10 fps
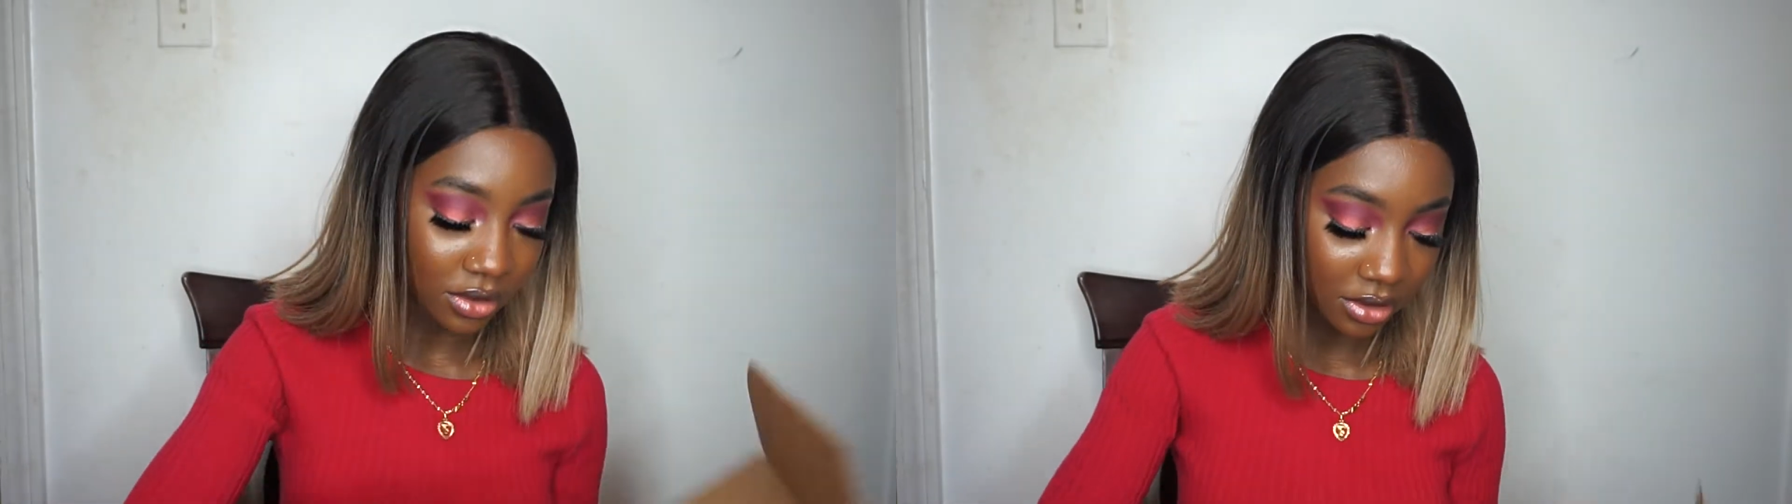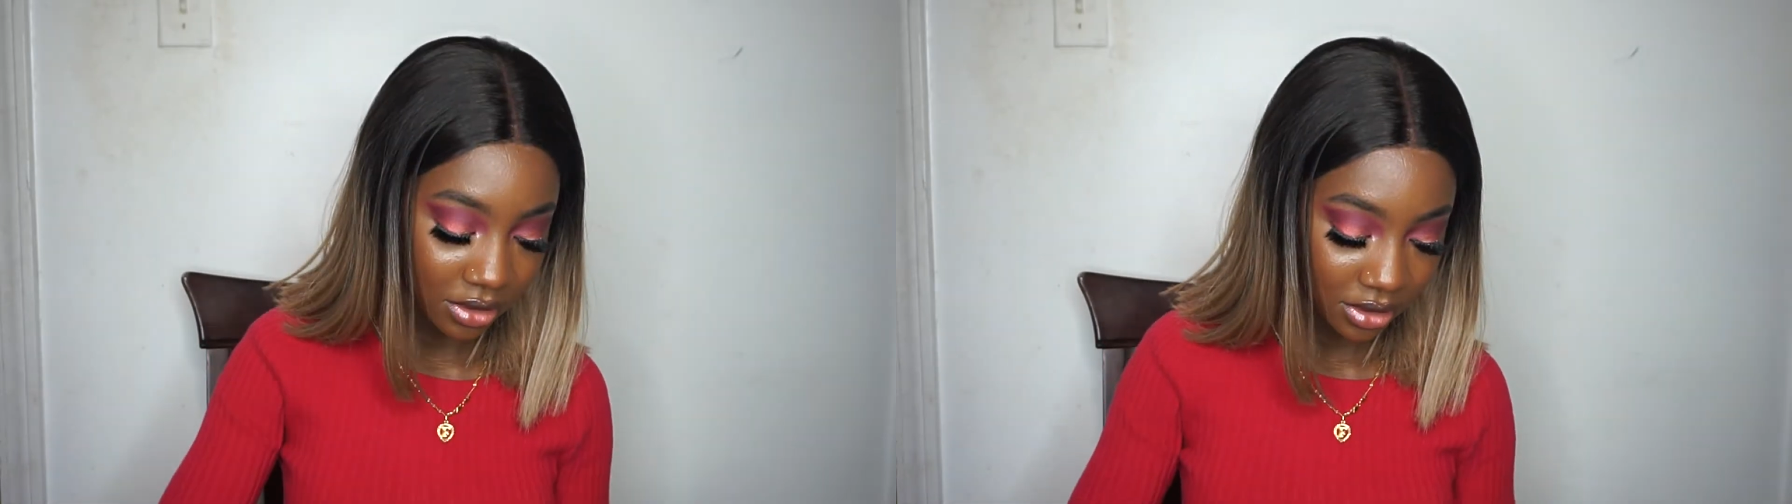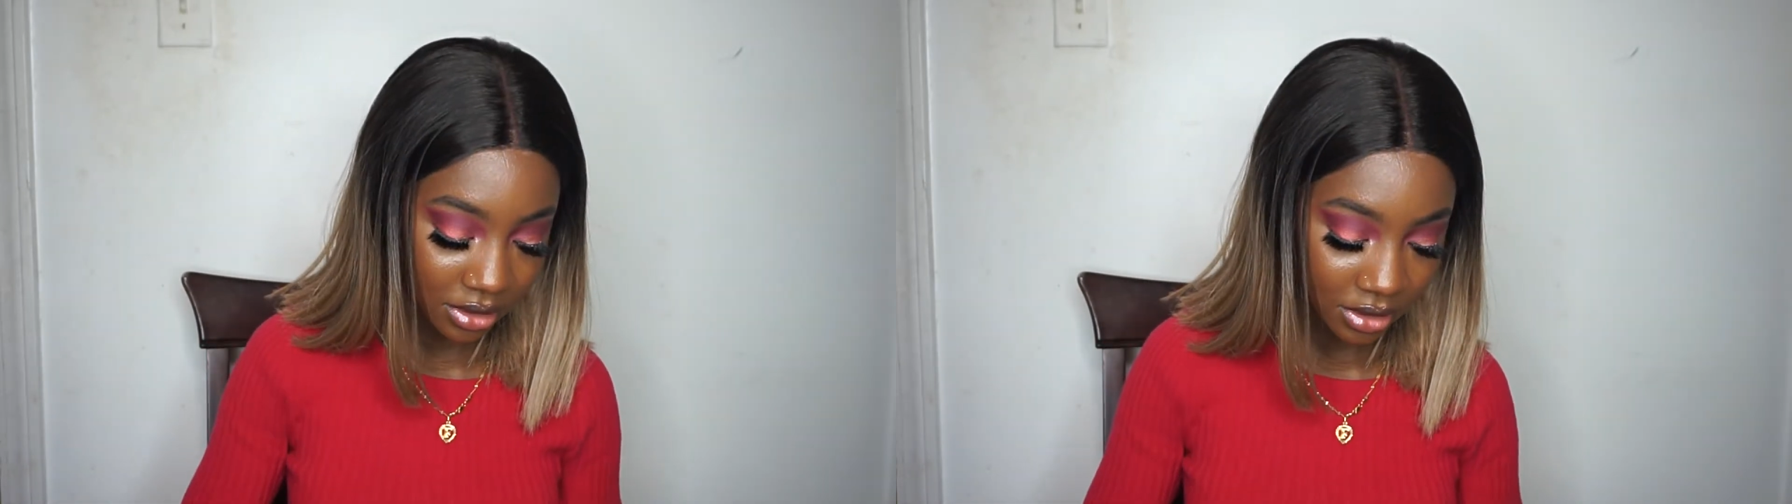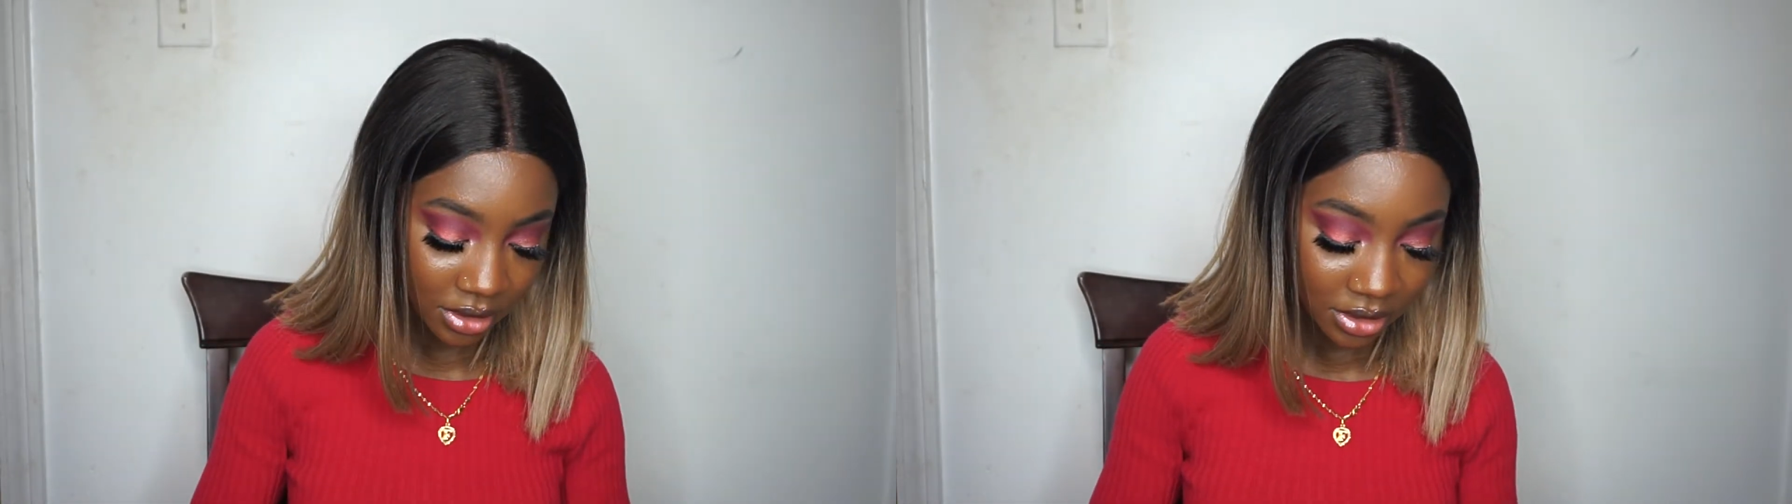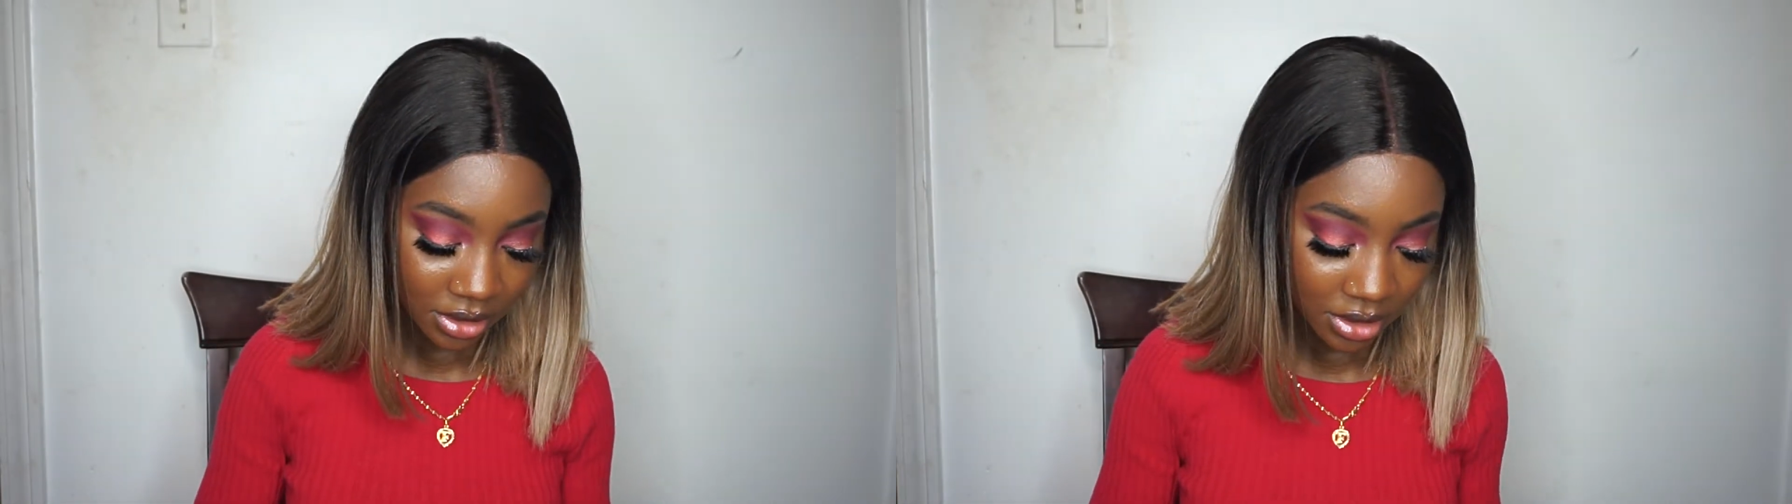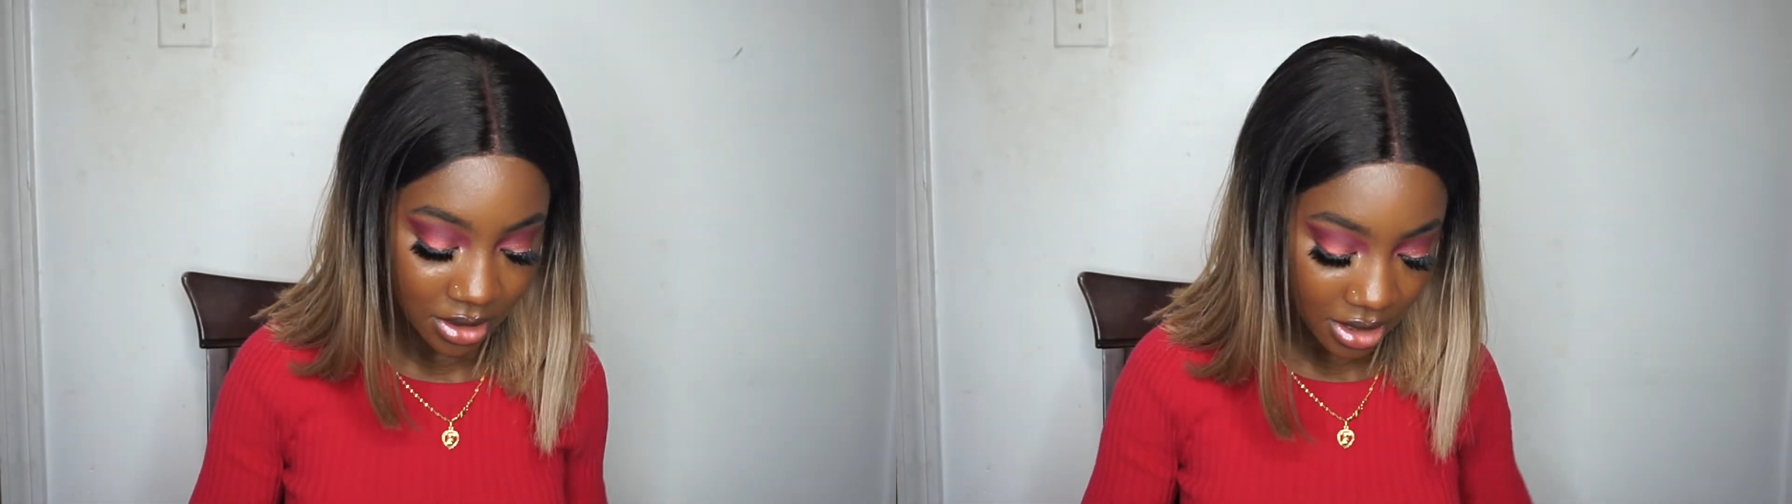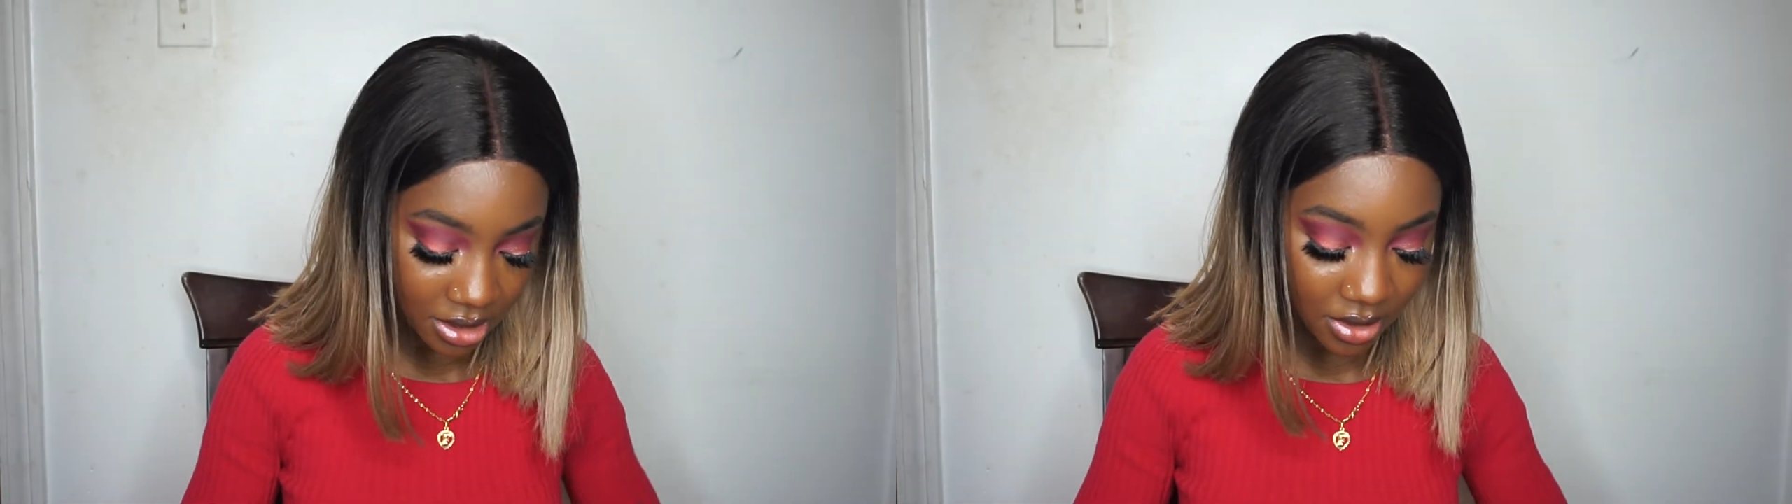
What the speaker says: let's